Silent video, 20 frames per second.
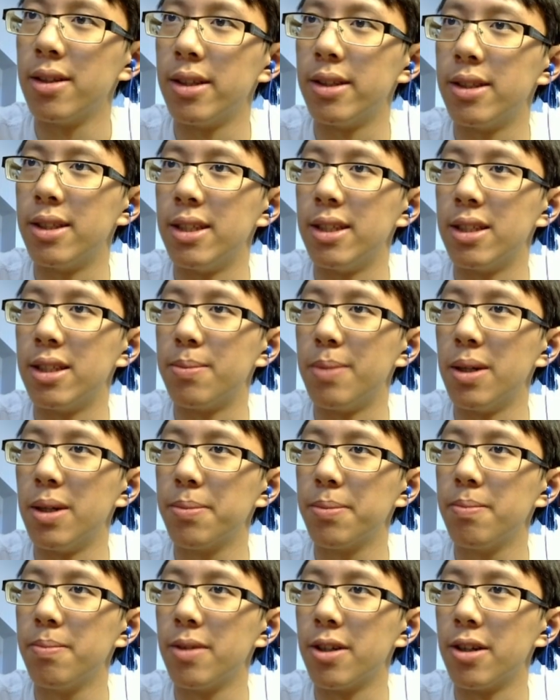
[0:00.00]
Let's see,
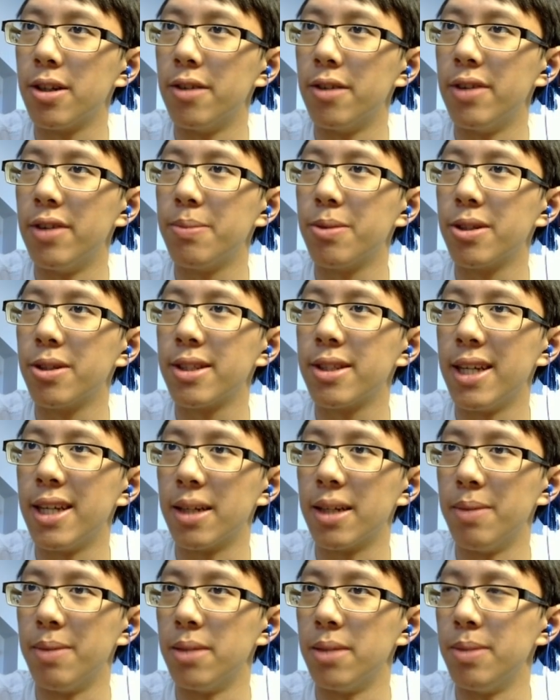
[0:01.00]
Vapor
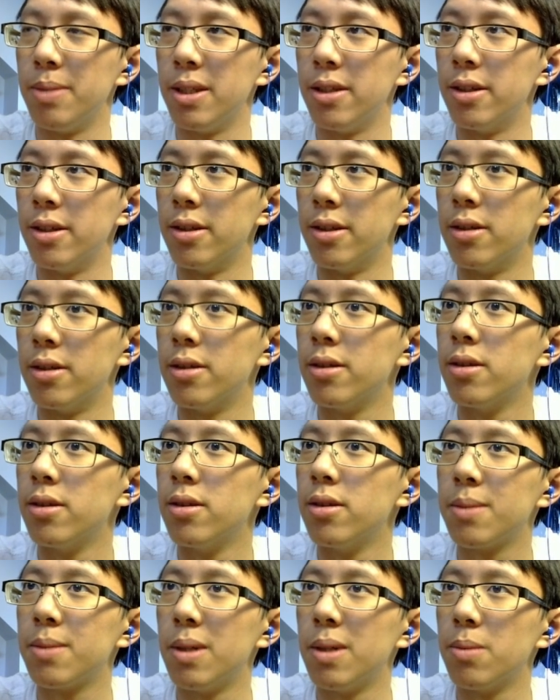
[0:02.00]
Snag might be good.
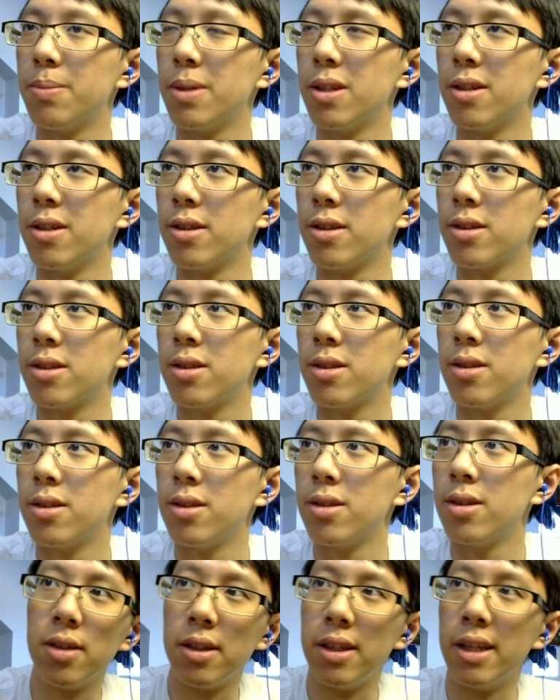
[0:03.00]
Spell Pierce,
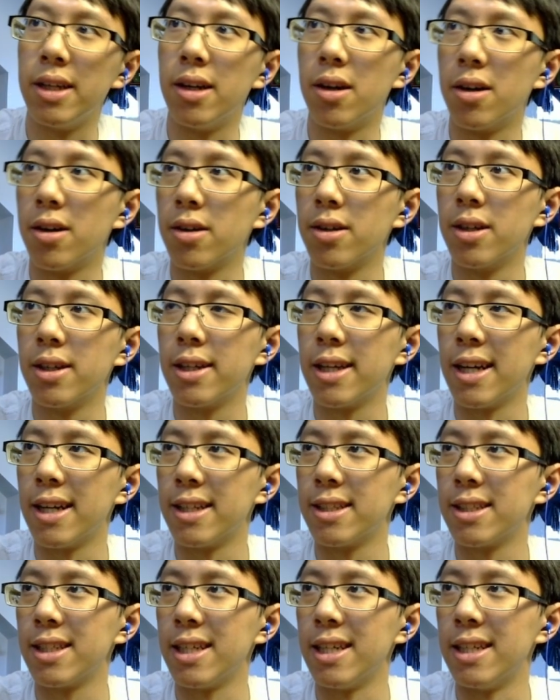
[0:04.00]
they are a
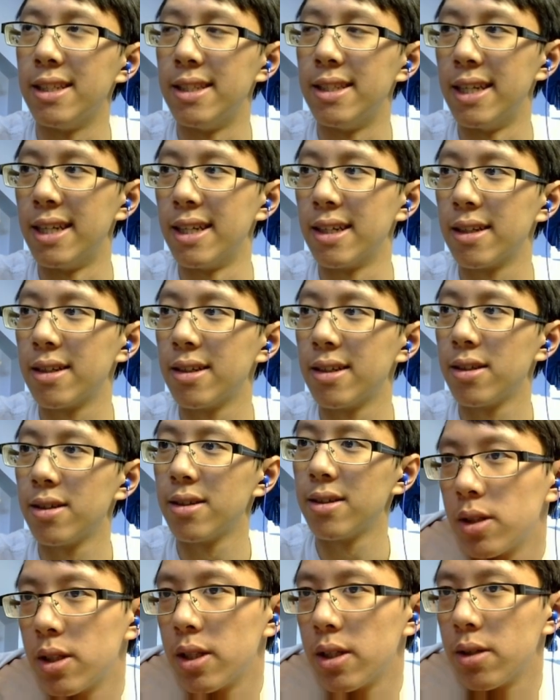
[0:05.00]
Cascade deck.
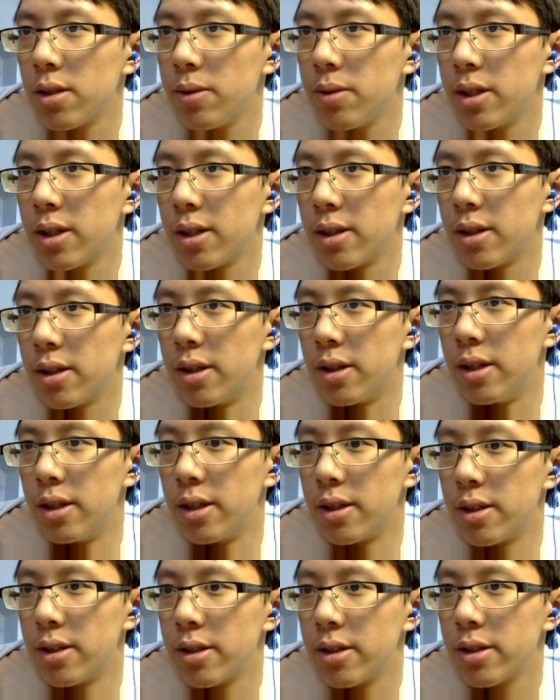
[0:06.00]
I think we cut
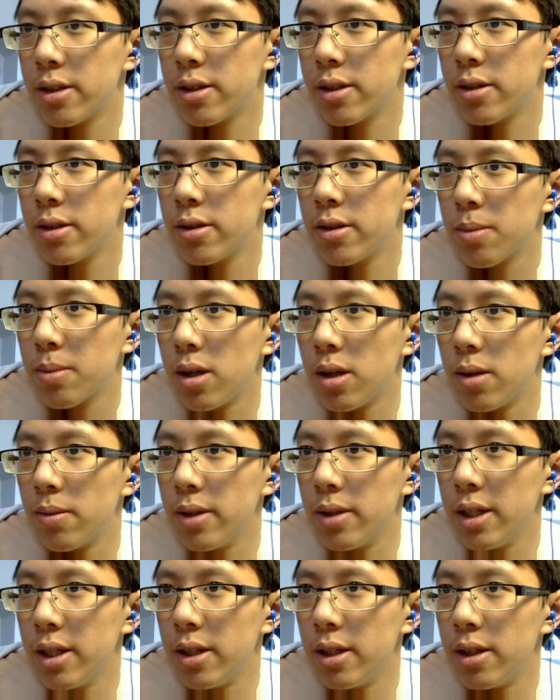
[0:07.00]
this.
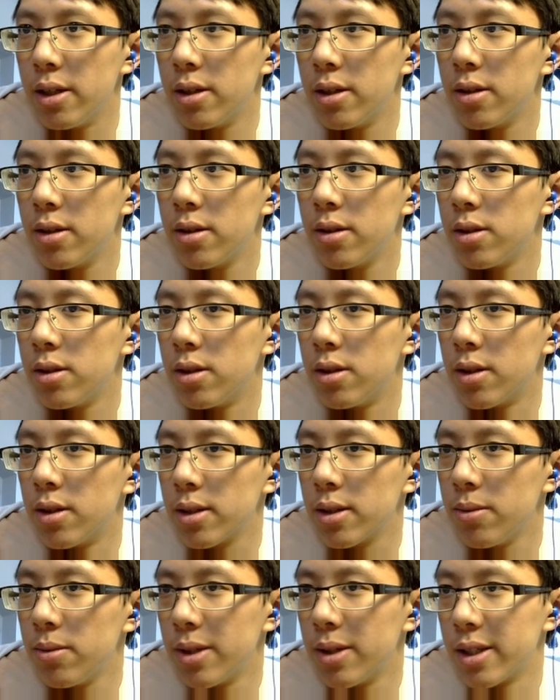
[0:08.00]
Probably, no,
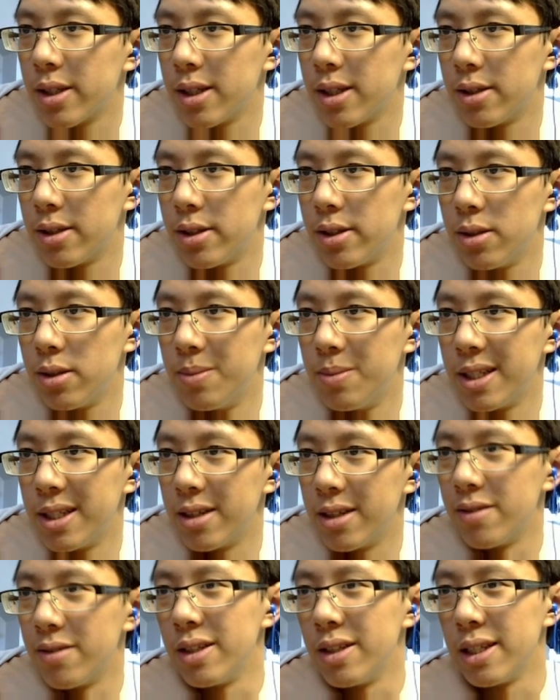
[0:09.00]
I don't want to cut too
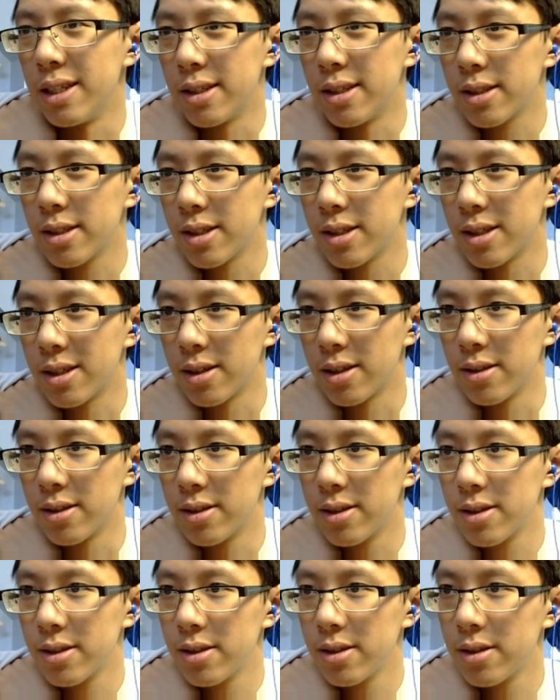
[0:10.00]
many of these
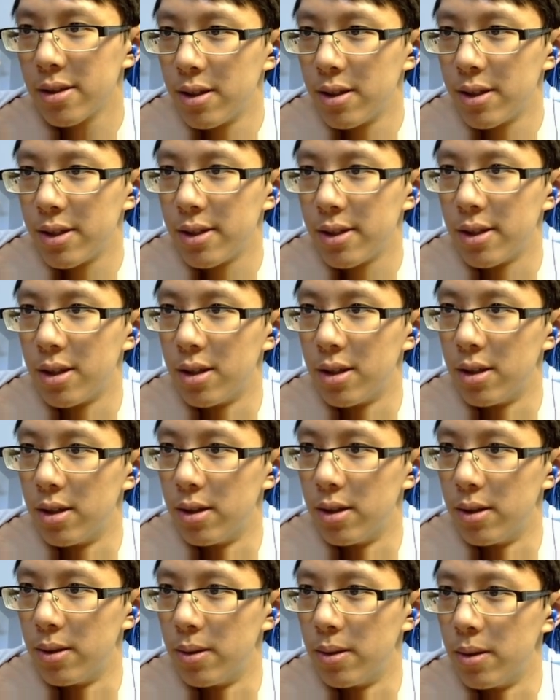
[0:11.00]
cards.
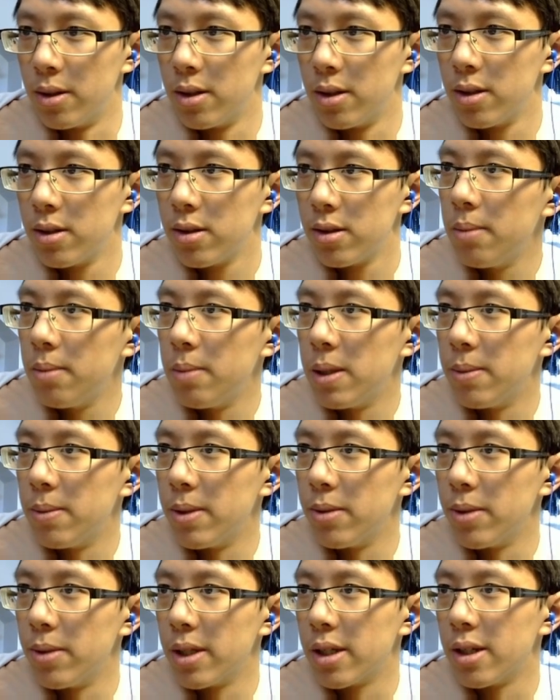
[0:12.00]
So
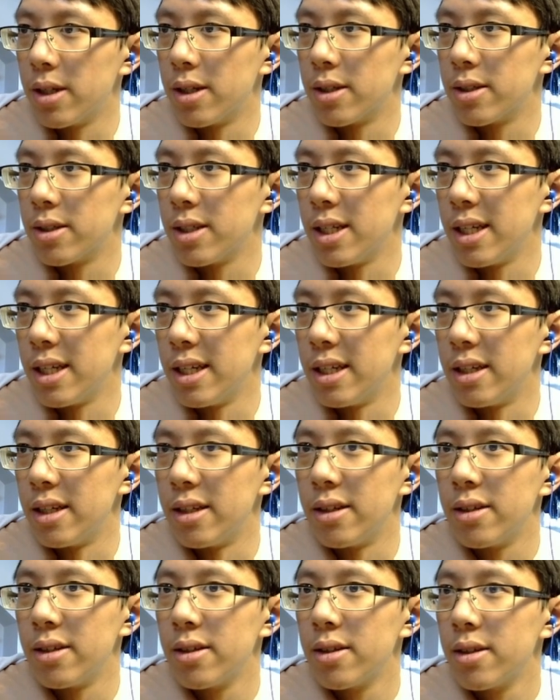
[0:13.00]
maybe we cut
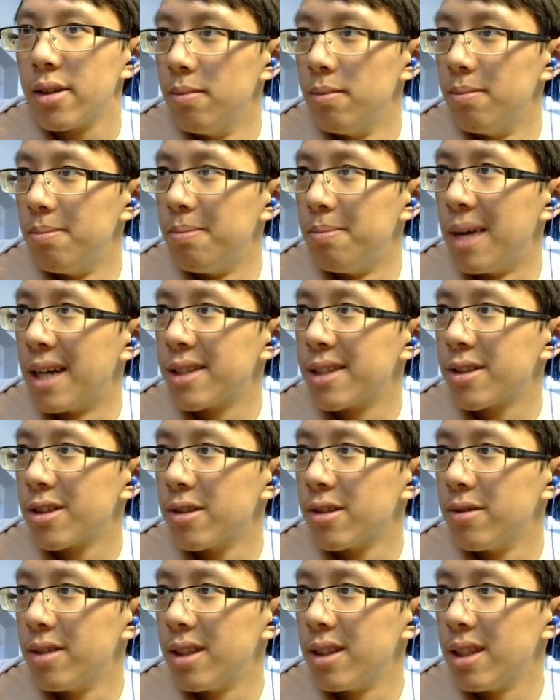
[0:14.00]
a
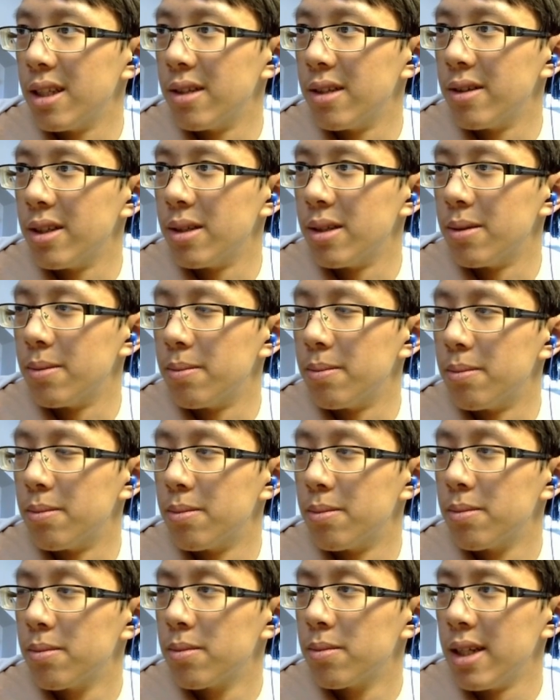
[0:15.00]
Master of Etherium
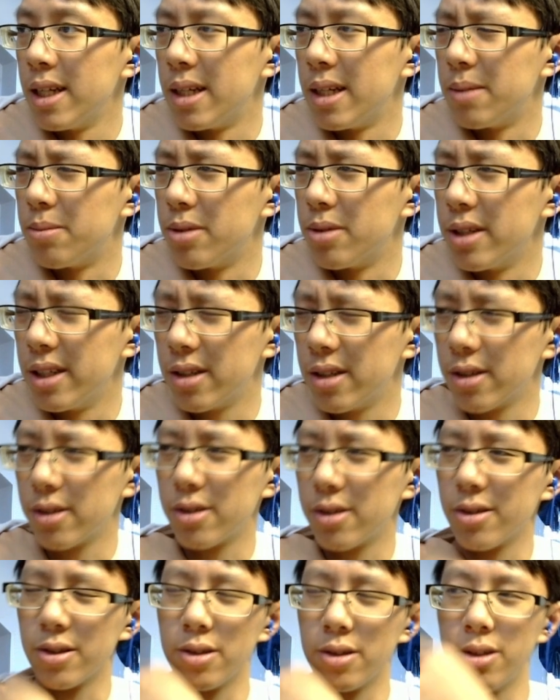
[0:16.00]
and
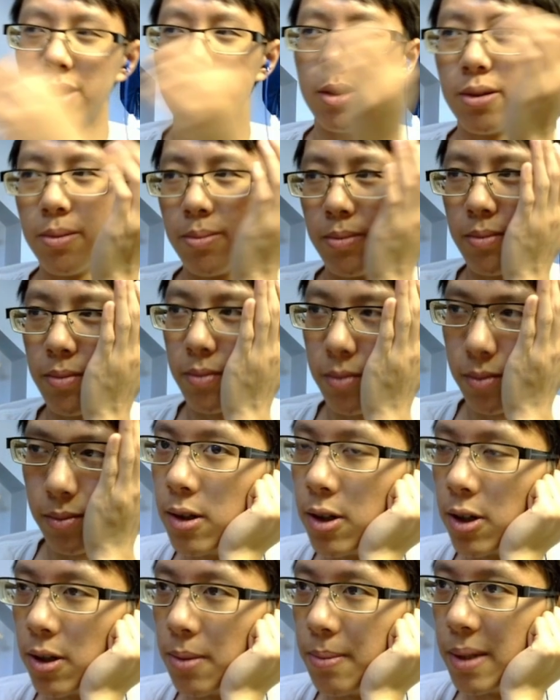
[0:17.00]
Precursor Golem,
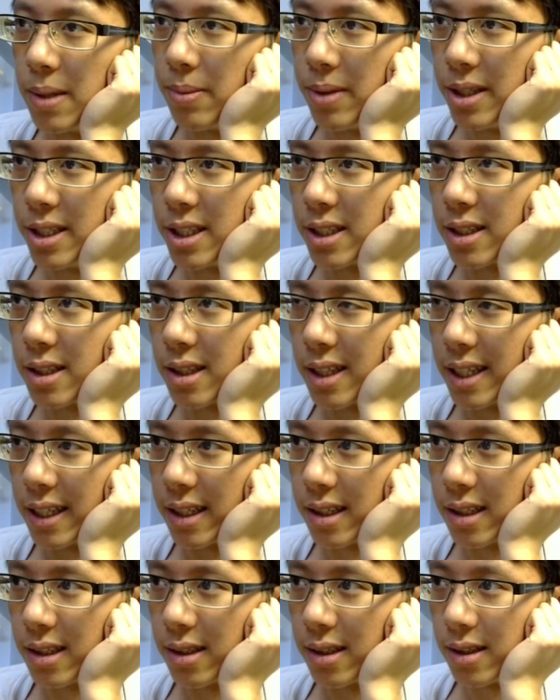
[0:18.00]
or maybe just
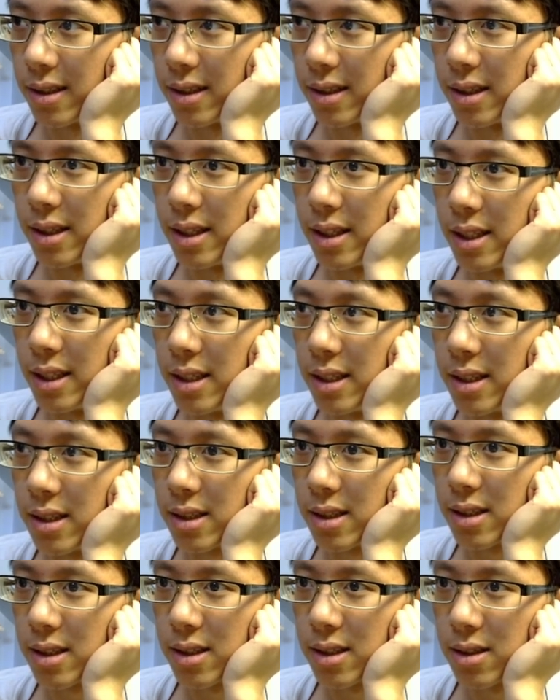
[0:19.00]
like
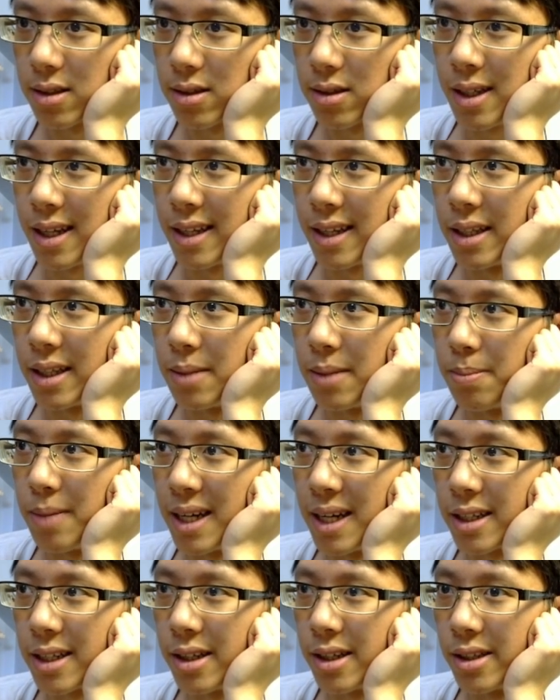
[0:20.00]
this, and then
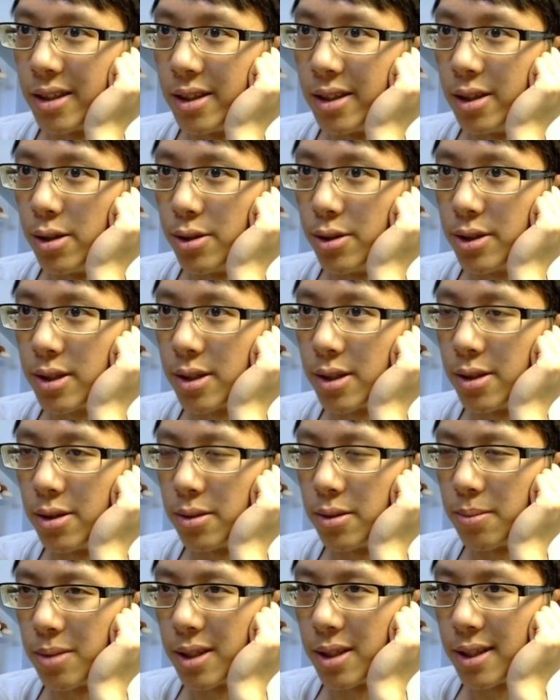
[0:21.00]
bank on
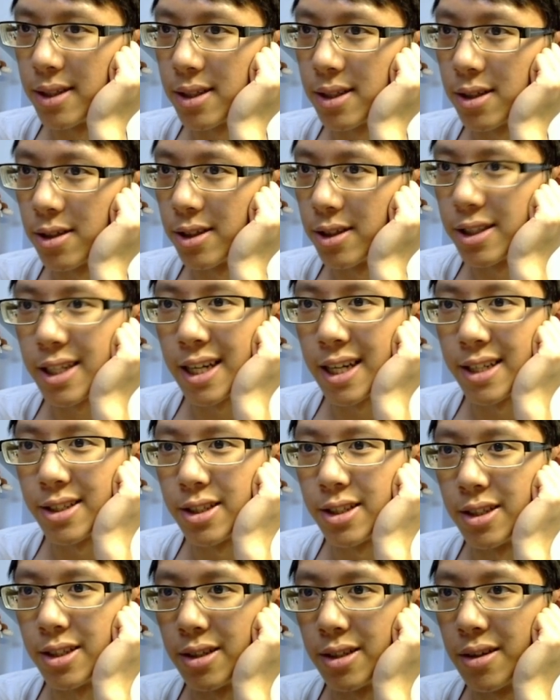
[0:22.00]
Lodestone plus
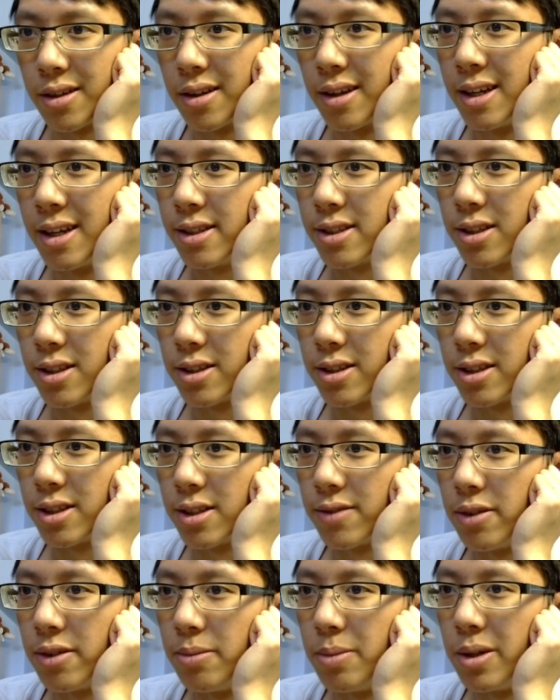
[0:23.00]
Cursecatcher,
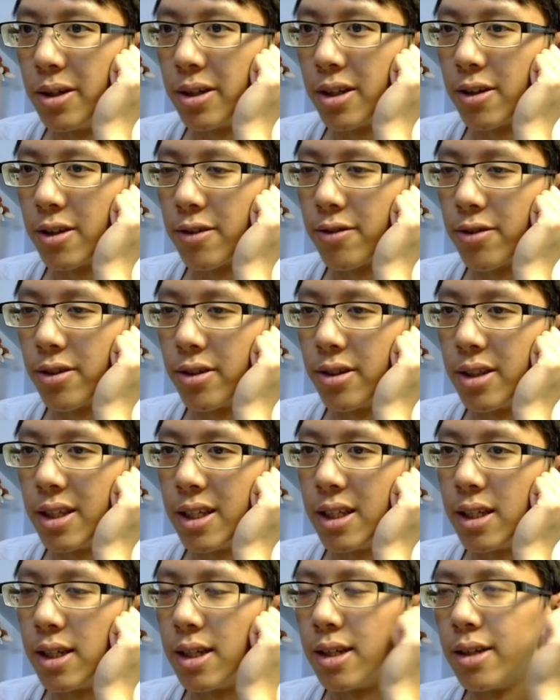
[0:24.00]
Judge's Familiar for
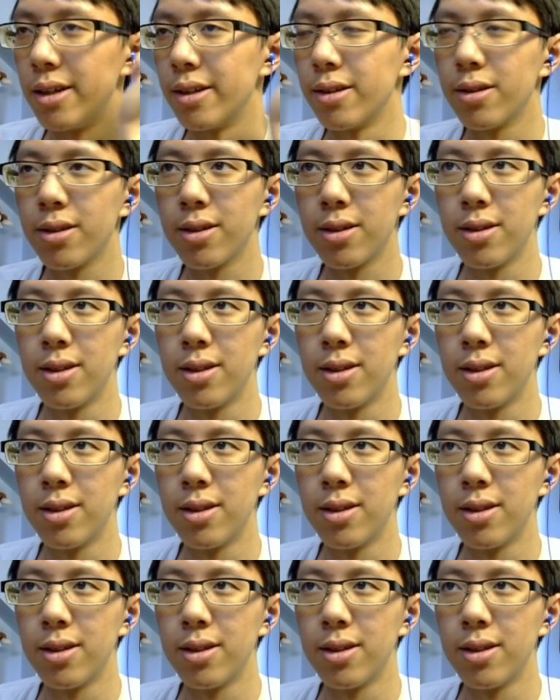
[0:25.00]
the